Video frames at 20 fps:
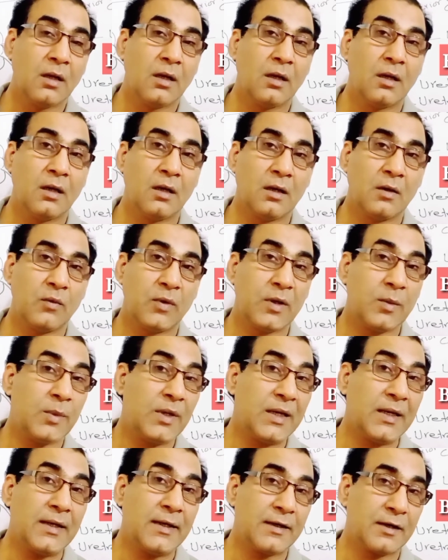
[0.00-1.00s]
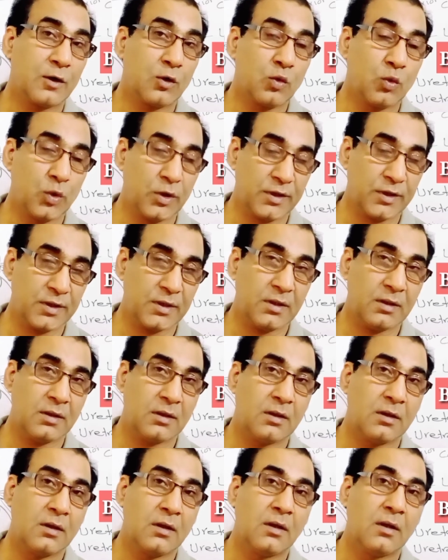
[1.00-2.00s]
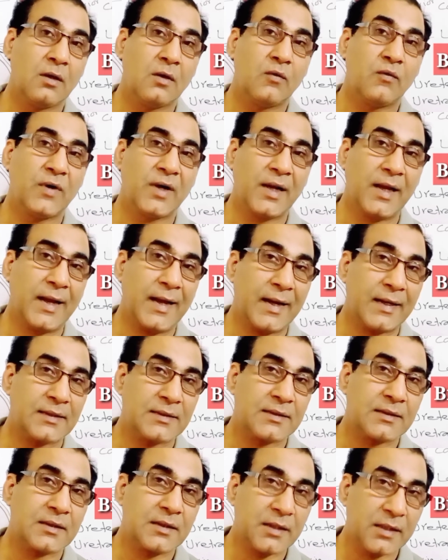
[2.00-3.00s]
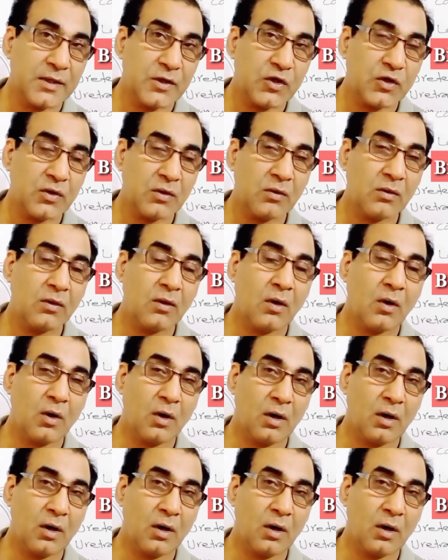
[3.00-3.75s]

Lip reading: 1 milliliter of water for excretion